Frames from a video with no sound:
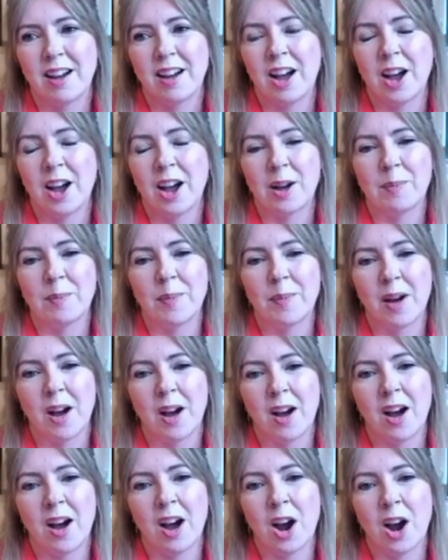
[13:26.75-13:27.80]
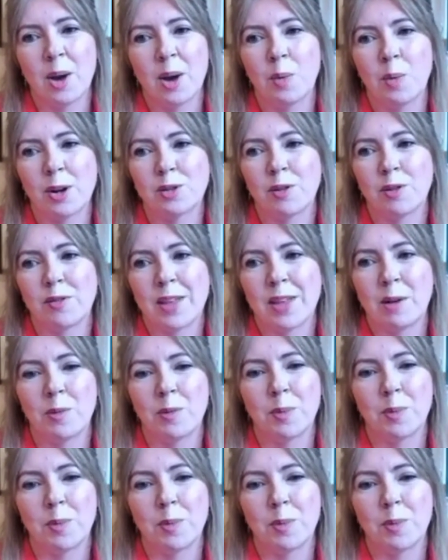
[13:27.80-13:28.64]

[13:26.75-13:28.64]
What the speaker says: I wonder if that